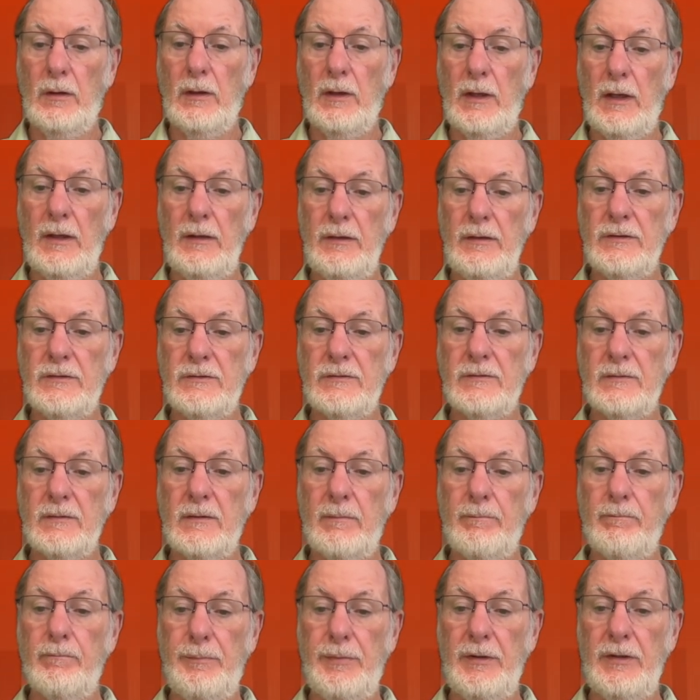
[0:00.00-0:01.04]
and it's
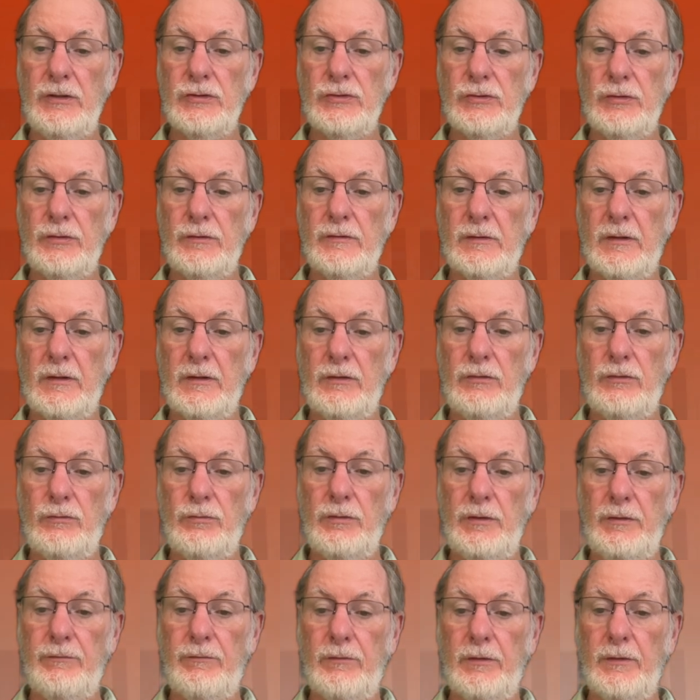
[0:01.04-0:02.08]
patient
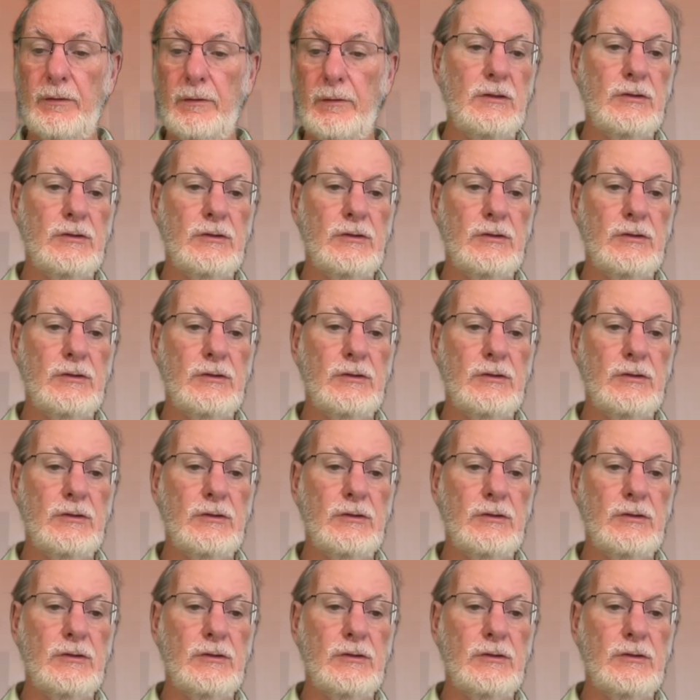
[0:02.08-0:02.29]
driven.